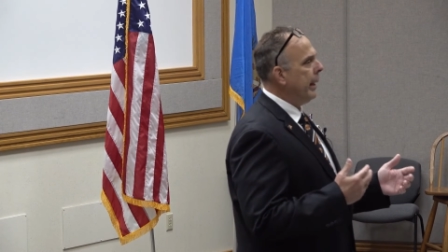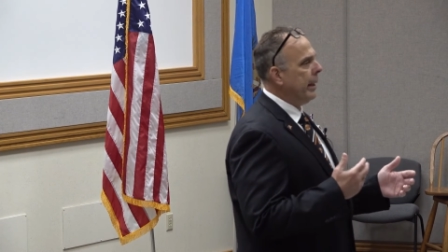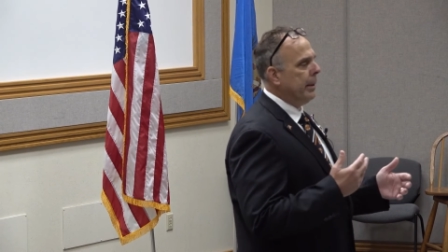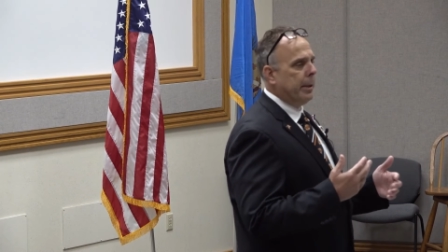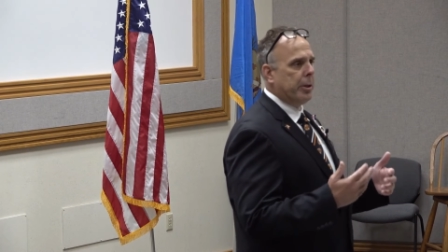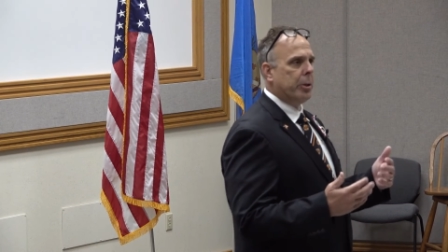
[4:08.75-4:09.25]
then
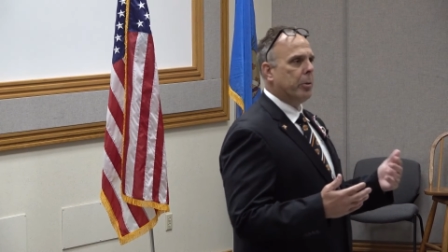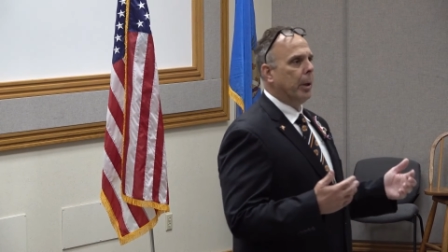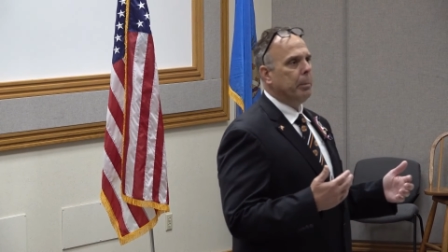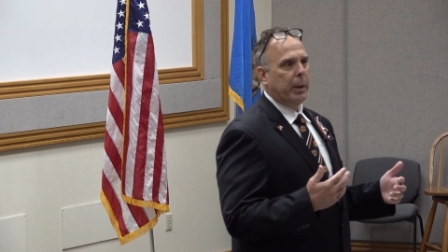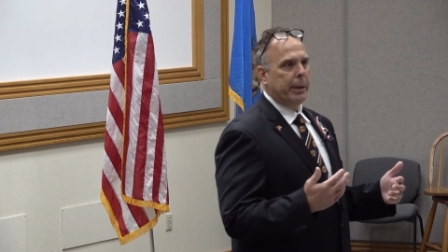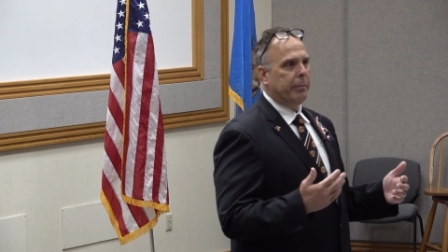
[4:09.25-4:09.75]
in this
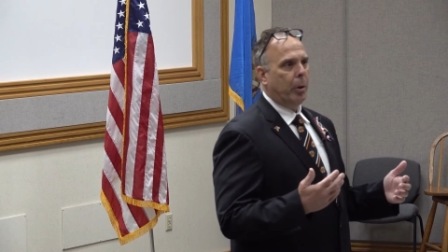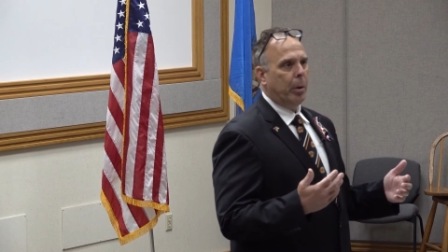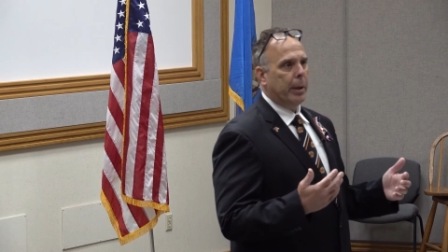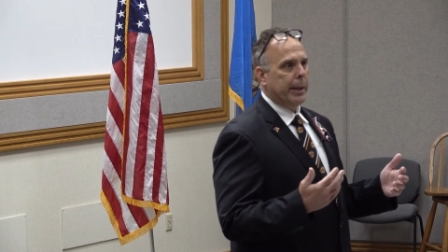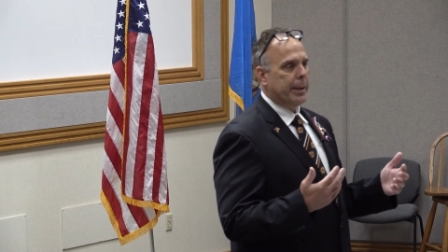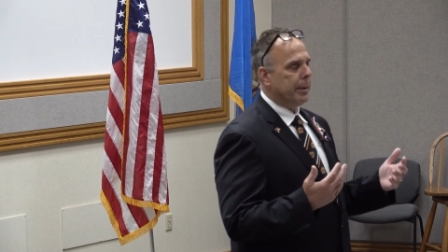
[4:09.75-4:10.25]
trembly
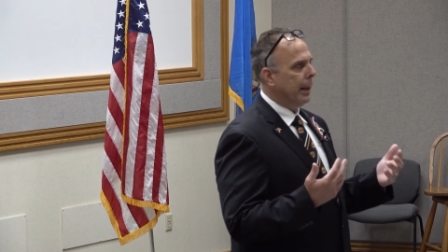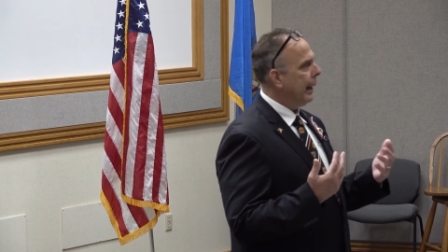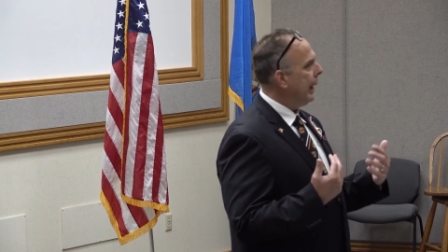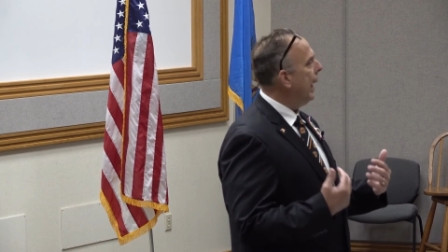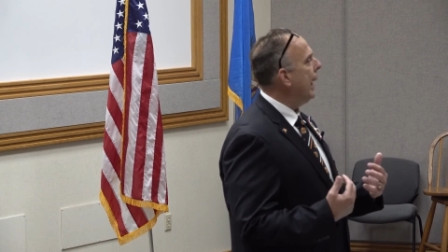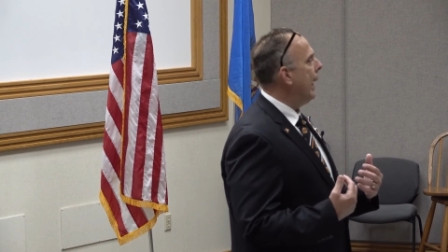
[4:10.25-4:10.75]
voice,
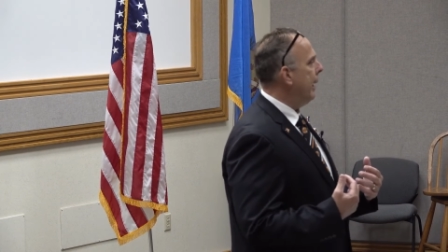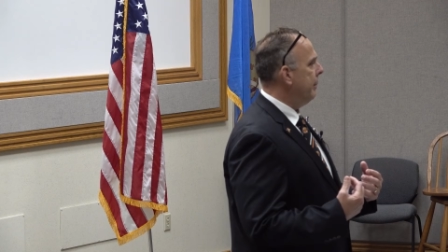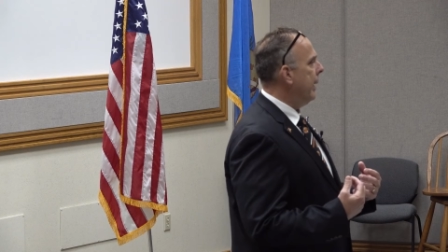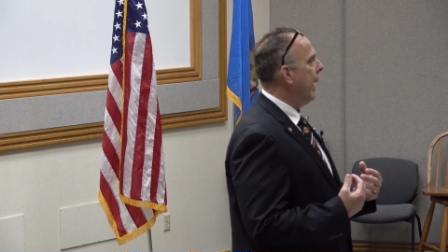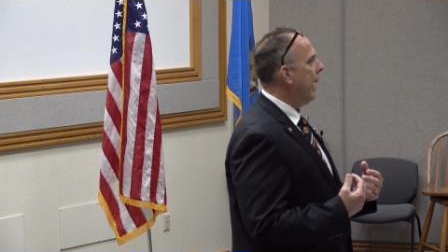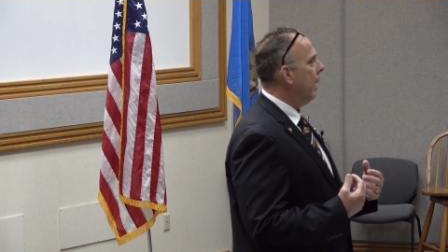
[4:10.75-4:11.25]
like I have
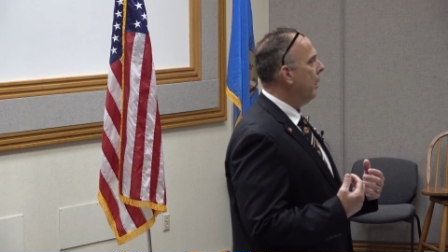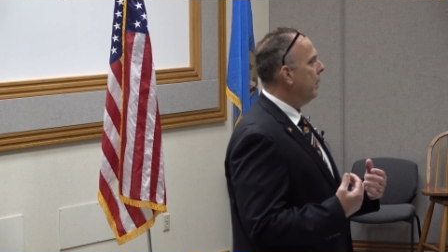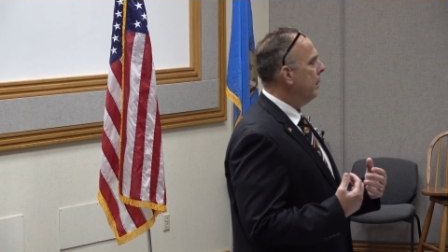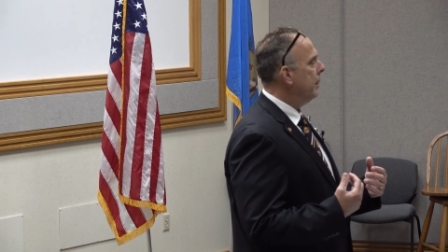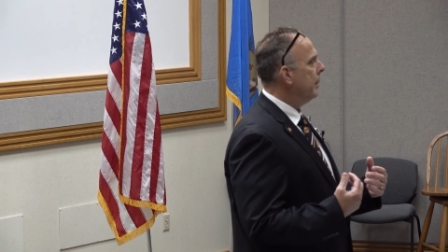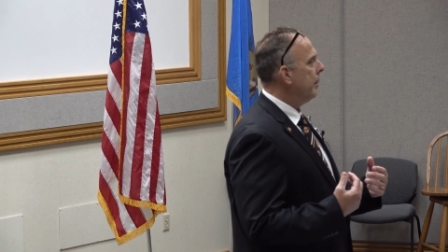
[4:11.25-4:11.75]
now,